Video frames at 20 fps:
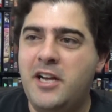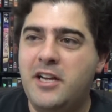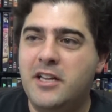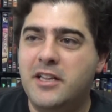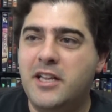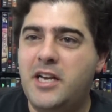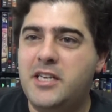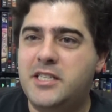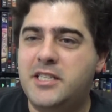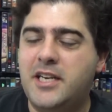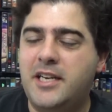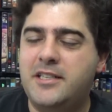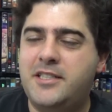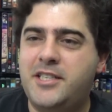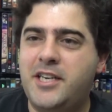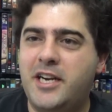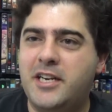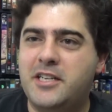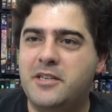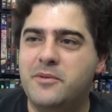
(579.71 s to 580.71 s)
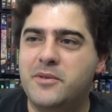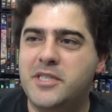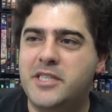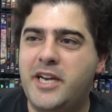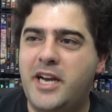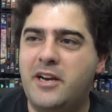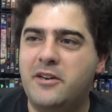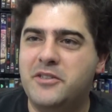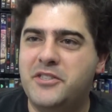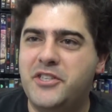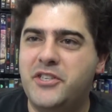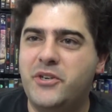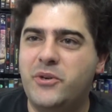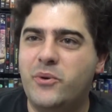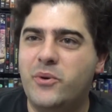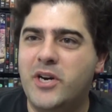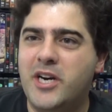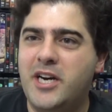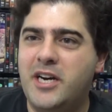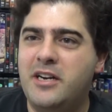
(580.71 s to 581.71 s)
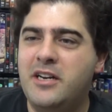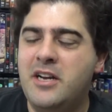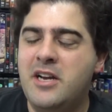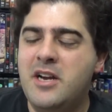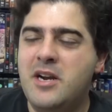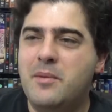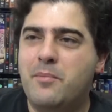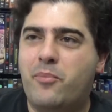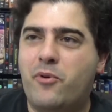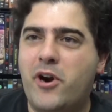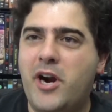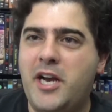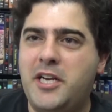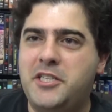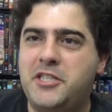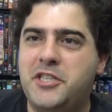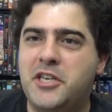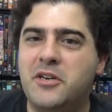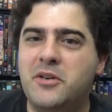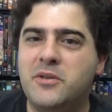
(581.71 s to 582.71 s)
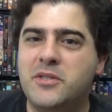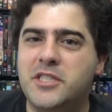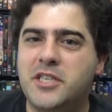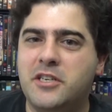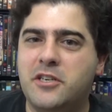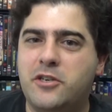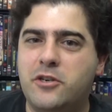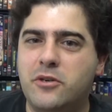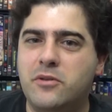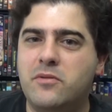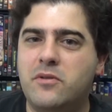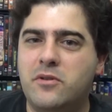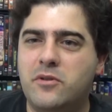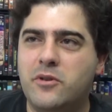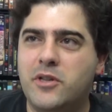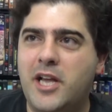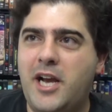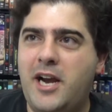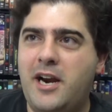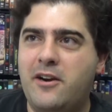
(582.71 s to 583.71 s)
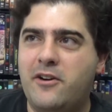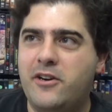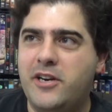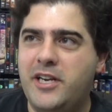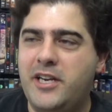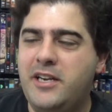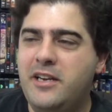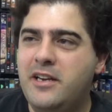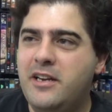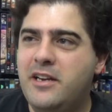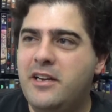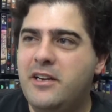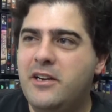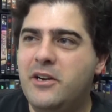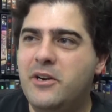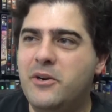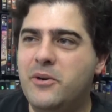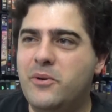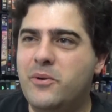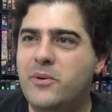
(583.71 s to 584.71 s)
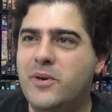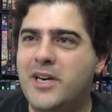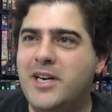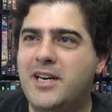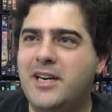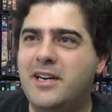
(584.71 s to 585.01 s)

Last I checked, it was down to Brad Jones and Guru Larry, who